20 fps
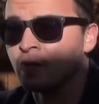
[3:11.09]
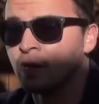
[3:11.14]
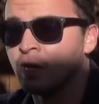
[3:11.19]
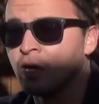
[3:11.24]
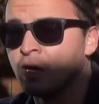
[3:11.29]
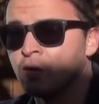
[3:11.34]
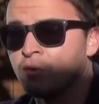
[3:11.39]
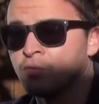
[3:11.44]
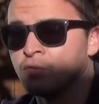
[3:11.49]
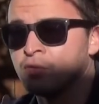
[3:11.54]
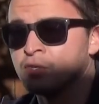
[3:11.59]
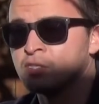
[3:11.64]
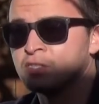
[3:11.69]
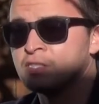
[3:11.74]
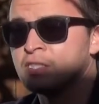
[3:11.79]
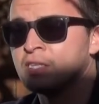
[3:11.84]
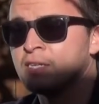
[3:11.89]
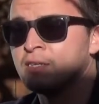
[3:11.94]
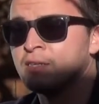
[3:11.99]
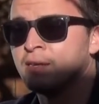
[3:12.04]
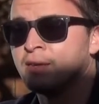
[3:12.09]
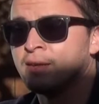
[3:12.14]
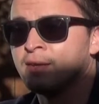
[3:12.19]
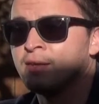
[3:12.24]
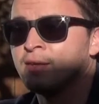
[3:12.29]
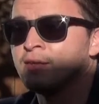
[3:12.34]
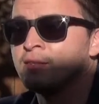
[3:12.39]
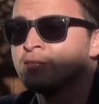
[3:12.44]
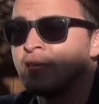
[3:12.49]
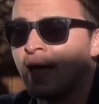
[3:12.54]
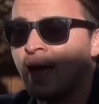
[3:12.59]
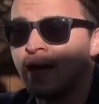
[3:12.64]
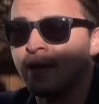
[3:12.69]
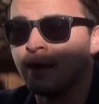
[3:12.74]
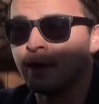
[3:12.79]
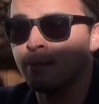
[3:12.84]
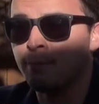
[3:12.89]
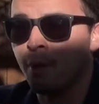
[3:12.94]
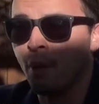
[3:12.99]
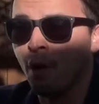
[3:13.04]
if the scene is at a
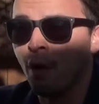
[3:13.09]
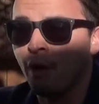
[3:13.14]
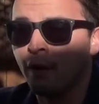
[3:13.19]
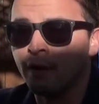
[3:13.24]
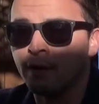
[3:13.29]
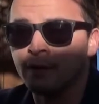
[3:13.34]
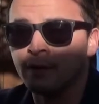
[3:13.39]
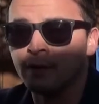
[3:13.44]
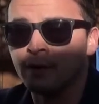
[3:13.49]
bar,